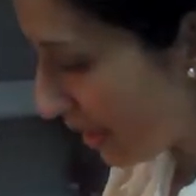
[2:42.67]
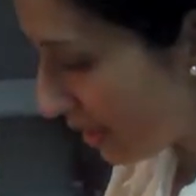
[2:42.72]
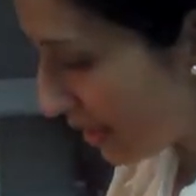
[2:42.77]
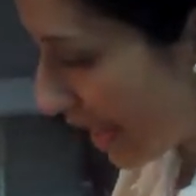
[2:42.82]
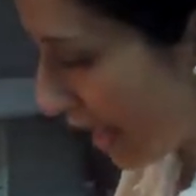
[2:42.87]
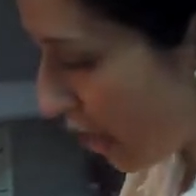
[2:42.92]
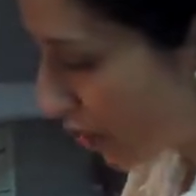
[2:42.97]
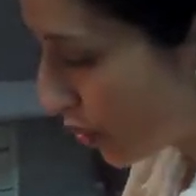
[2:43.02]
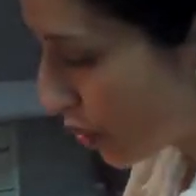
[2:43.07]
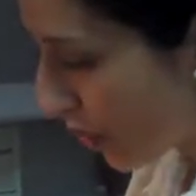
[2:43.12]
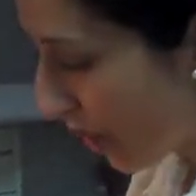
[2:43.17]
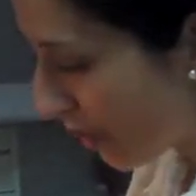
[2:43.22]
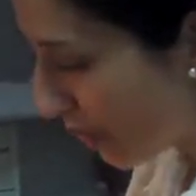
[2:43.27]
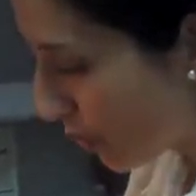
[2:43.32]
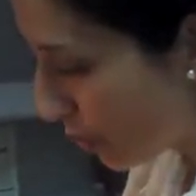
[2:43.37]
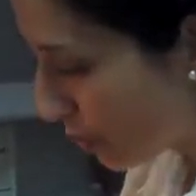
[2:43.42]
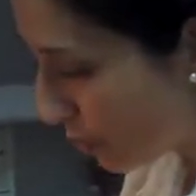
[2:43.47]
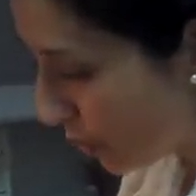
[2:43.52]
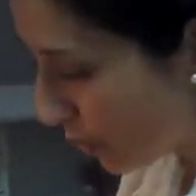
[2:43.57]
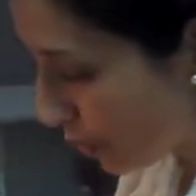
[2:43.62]
Now you have
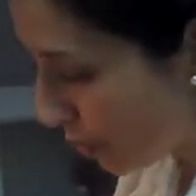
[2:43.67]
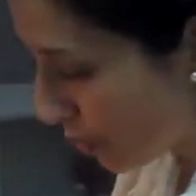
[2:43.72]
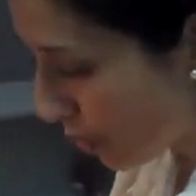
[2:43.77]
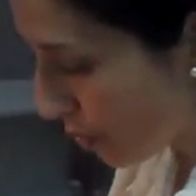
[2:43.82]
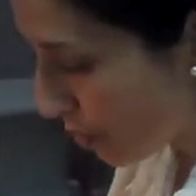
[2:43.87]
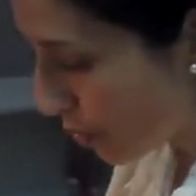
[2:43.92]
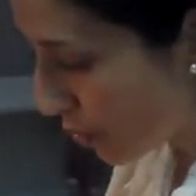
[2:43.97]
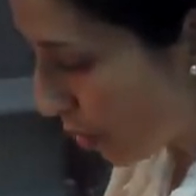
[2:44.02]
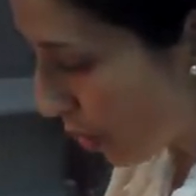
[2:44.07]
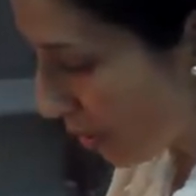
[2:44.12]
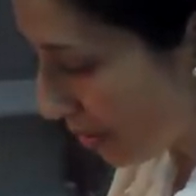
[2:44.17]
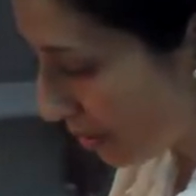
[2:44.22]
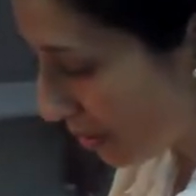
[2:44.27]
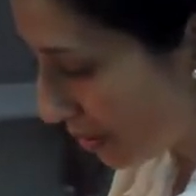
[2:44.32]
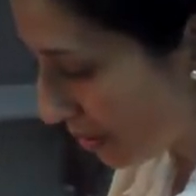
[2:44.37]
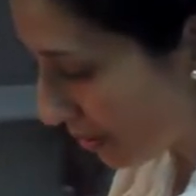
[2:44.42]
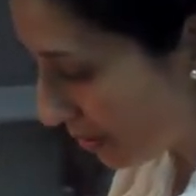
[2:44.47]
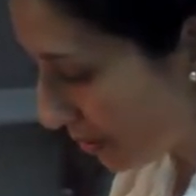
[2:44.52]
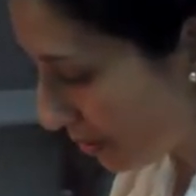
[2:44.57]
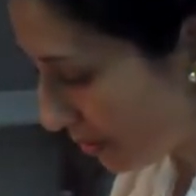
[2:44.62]
to put some
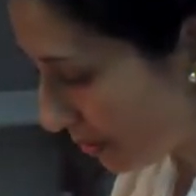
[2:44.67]
salt